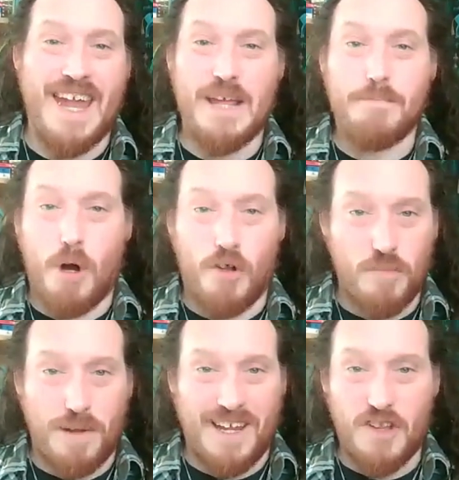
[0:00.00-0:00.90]
any
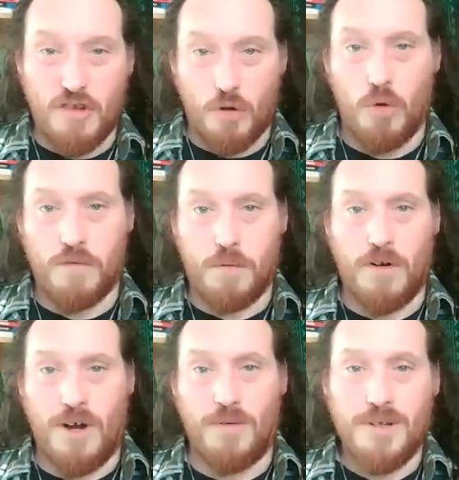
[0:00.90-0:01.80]
possibility at all of
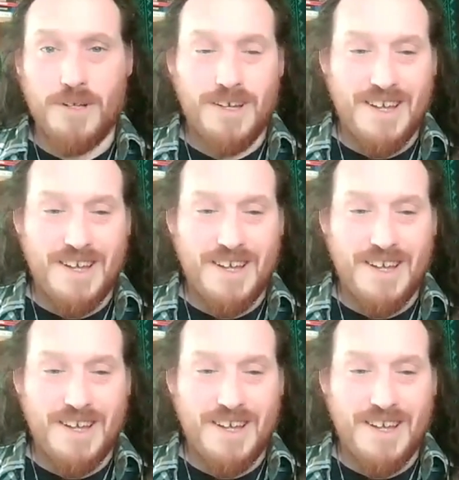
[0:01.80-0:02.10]
parole.